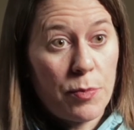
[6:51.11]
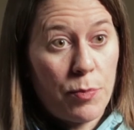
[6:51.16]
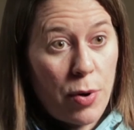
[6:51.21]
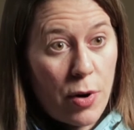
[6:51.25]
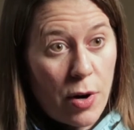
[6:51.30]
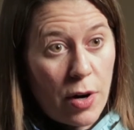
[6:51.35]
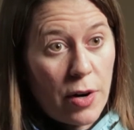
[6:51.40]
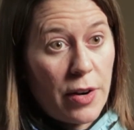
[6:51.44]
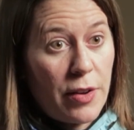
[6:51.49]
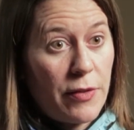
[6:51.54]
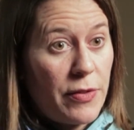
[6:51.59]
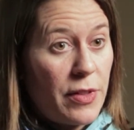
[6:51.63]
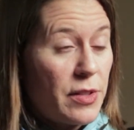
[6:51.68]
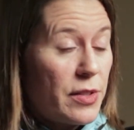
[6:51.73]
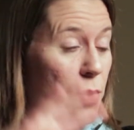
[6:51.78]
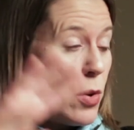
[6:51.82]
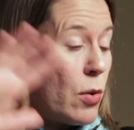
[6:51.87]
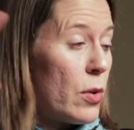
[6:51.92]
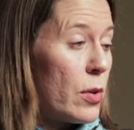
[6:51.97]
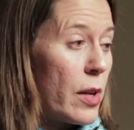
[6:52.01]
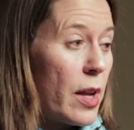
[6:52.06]
part of
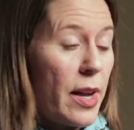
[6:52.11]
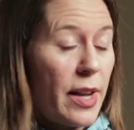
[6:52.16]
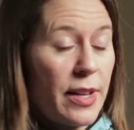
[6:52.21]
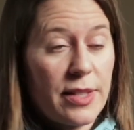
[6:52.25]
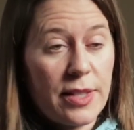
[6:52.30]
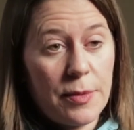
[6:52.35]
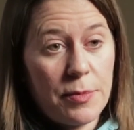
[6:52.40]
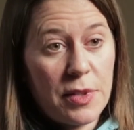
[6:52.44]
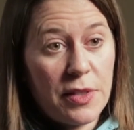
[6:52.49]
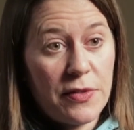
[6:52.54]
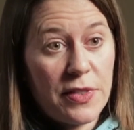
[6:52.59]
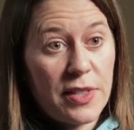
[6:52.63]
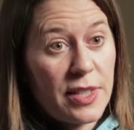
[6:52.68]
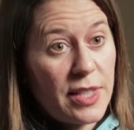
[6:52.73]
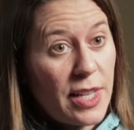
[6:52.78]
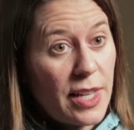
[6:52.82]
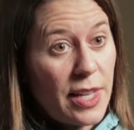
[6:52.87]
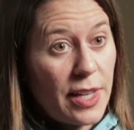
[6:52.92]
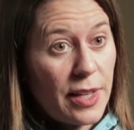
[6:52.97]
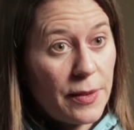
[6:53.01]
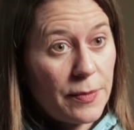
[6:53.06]
this whole concept of
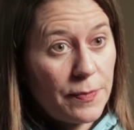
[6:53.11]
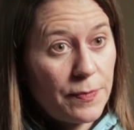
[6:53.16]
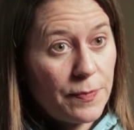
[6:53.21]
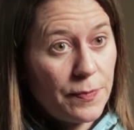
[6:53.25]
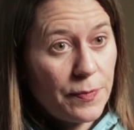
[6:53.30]
singing.